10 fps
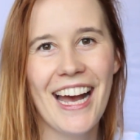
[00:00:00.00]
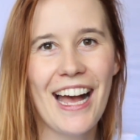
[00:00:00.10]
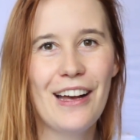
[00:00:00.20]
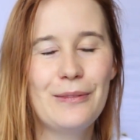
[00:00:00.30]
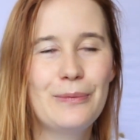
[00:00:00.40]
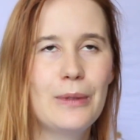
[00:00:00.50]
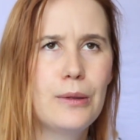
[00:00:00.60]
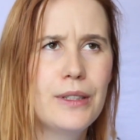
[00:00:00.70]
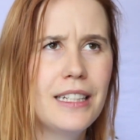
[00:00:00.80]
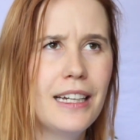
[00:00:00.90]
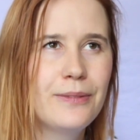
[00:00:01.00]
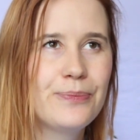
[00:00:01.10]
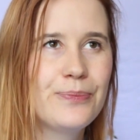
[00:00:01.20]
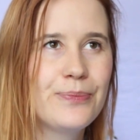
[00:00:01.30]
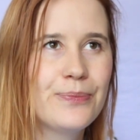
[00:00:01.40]
that. Where was I?
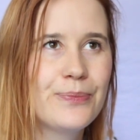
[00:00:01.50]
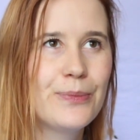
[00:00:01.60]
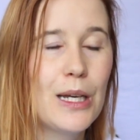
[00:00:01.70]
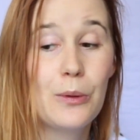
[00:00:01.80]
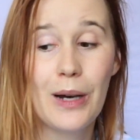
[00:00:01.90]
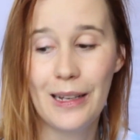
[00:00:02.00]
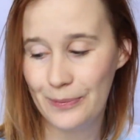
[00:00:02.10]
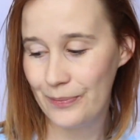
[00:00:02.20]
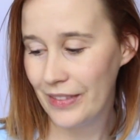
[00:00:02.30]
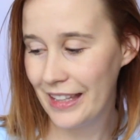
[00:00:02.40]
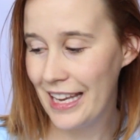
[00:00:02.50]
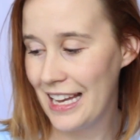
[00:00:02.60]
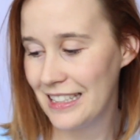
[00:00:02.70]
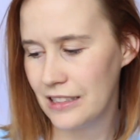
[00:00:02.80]
Week 1, yes,